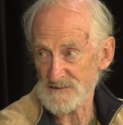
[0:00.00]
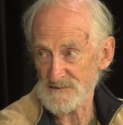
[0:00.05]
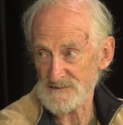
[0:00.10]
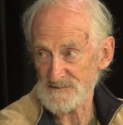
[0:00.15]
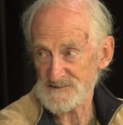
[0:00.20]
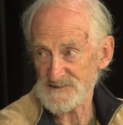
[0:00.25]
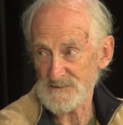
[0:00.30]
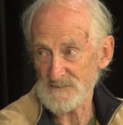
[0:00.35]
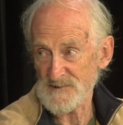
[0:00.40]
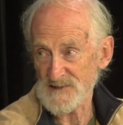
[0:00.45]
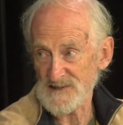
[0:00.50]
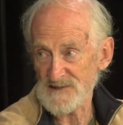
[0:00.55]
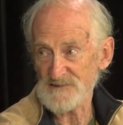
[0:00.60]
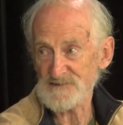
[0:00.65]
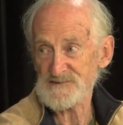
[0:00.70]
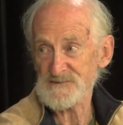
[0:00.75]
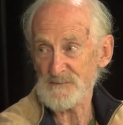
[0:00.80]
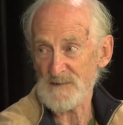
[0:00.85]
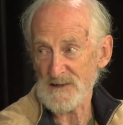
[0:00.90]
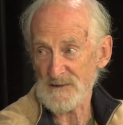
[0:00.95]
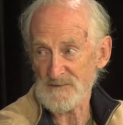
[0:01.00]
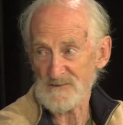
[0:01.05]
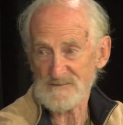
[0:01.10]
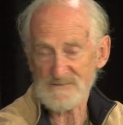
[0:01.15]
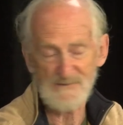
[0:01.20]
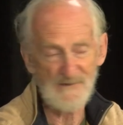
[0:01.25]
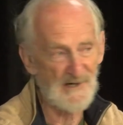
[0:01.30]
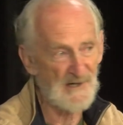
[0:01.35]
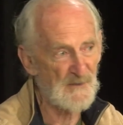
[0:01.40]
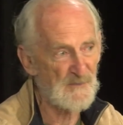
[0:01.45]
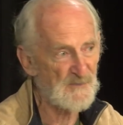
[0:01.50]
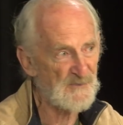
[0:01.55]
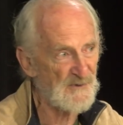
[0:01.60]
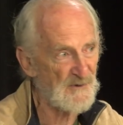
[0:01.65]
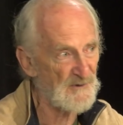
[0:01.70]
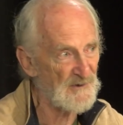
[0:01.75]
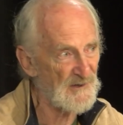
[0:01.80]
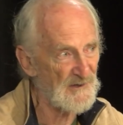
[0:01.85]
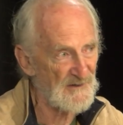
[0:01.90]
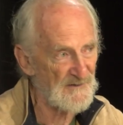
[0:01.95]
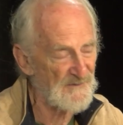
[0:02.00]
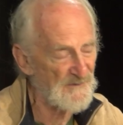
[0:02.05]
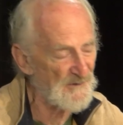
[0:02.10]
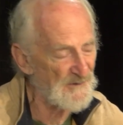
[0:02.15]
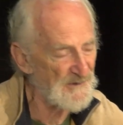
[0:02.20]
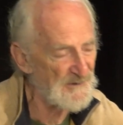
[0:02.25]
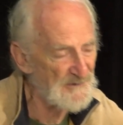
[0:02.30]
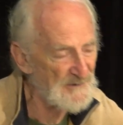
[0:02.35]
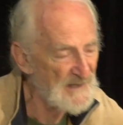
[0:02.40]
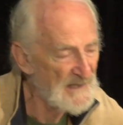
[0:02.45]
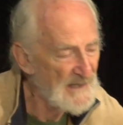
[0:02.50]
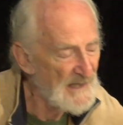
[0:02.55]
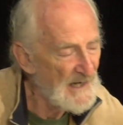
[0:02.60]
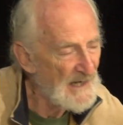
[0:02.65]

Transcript: or somebody else might write a prologue for you.